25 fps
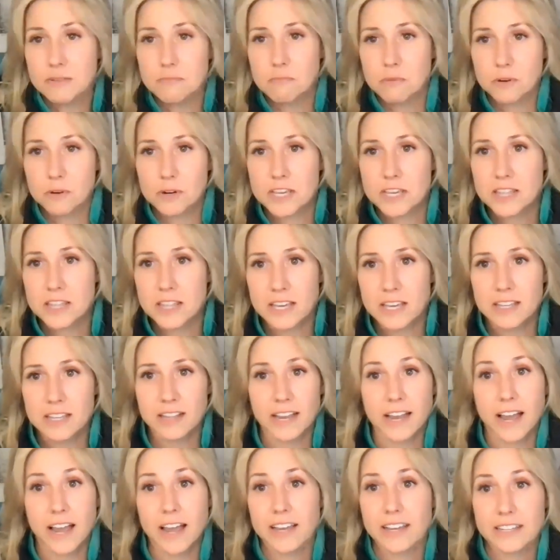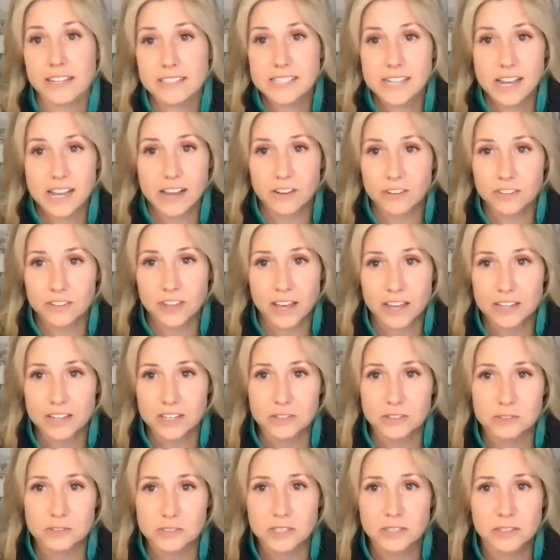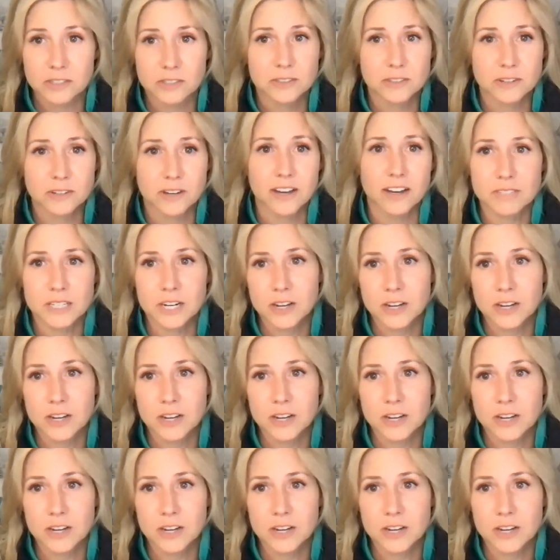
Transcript: and breathe it, like I can tell that you do,